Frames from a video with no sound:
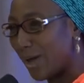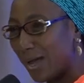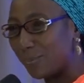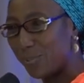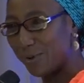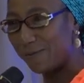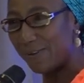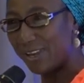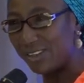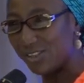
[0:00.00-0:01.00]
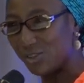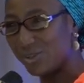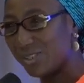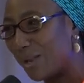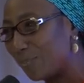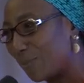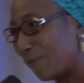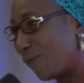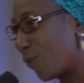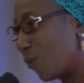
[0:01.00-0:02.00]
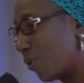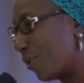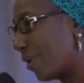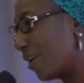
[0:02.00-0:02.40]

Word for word: and privilege to stand before